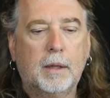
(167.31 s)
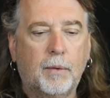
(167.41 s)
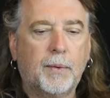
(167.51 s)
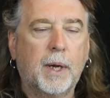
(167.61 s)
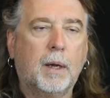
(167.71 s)

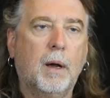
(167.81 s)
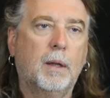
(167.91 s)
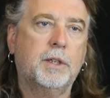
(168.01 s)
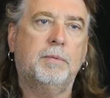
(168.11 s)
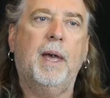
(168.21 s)
different
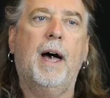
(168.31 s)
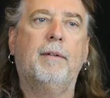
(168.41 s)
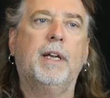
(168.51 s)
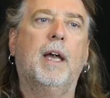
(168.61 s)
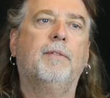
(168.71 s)
colors we
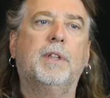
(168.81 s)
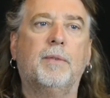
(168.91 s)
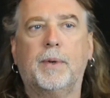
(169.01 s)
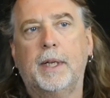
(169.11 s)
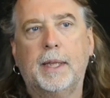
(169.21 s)
have
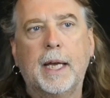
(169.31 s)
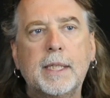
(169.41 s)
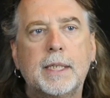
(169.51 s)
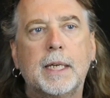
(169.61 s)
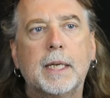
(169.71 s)
different
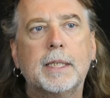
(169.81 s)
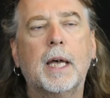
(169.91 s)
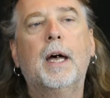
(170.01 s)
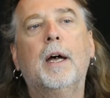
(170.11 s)
intensities.